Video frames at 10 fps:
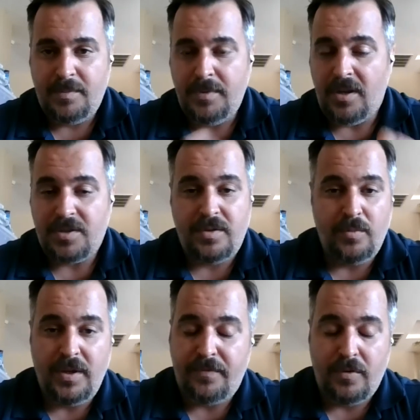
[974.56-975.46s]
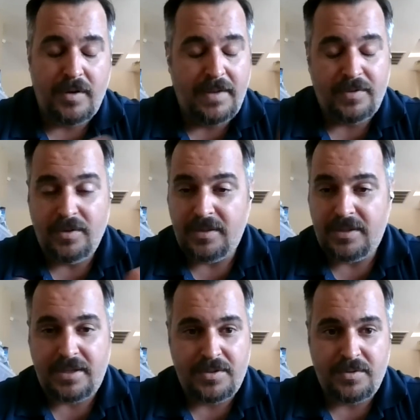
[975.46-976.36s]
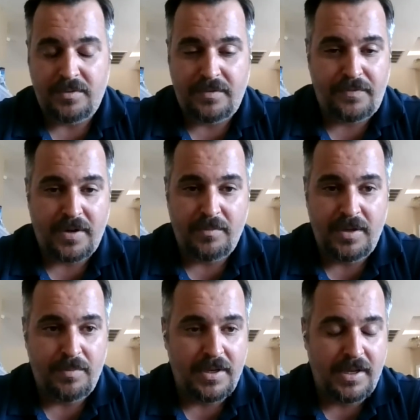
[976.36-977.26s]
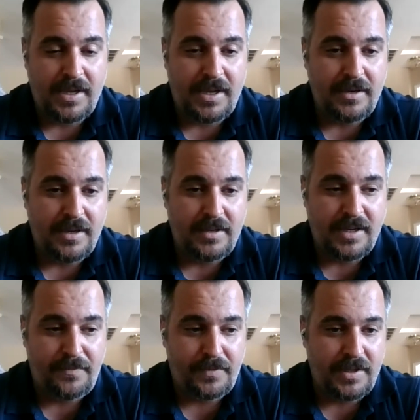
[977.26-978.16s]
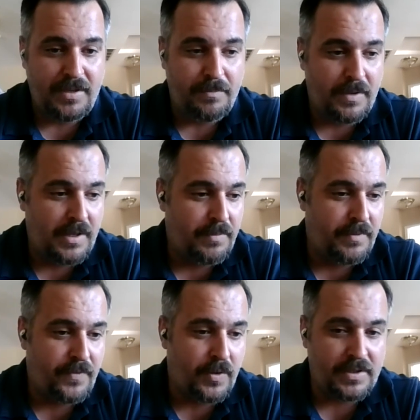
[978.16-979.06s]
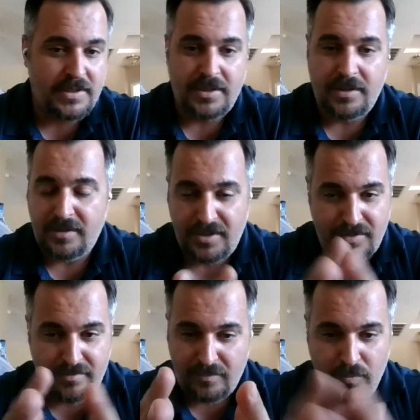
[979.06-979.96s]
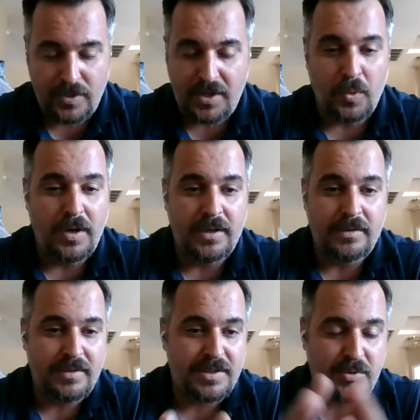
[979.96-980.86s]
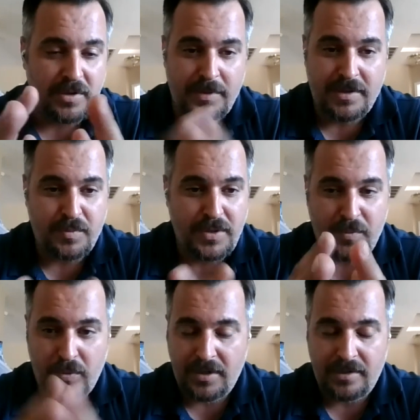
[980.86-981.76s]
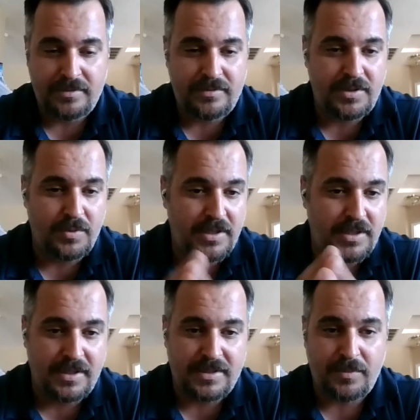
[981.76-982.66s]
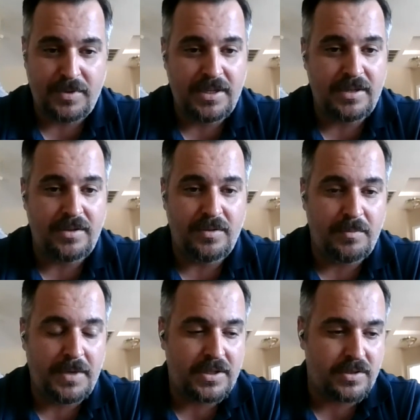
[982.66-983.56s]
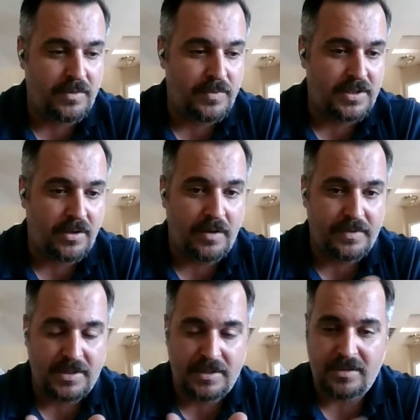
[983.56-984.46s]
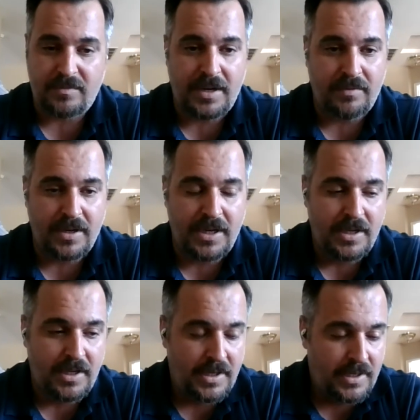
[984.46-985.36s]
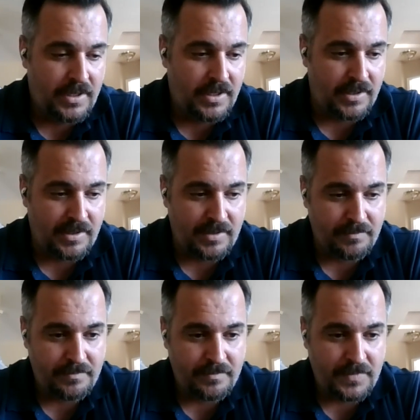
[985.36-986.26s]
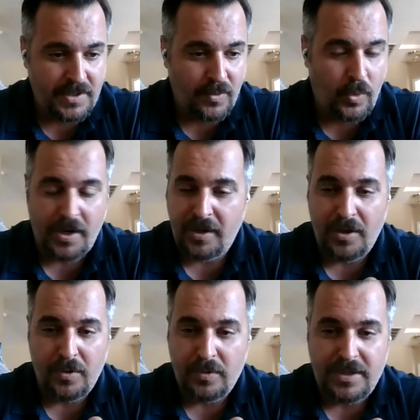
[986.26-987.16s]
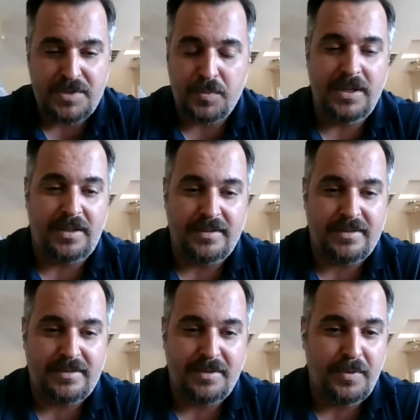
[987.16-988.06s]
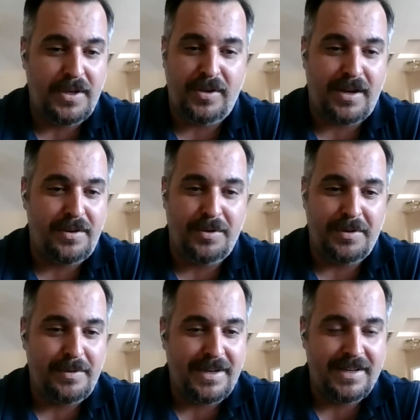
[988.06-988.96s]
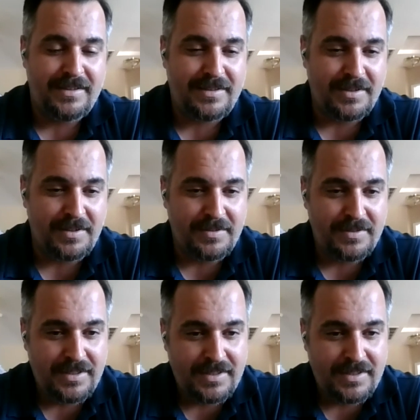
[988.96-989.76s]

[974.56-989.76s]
be honest with you, week 4, I have to look at the schedule in front of me, but I definitely have been focusing on week 1, the scrimmage, week 1, doing the things that we need to do to make sure that we start off the season the right way. 1-0 each week is the way you got to do it, right? So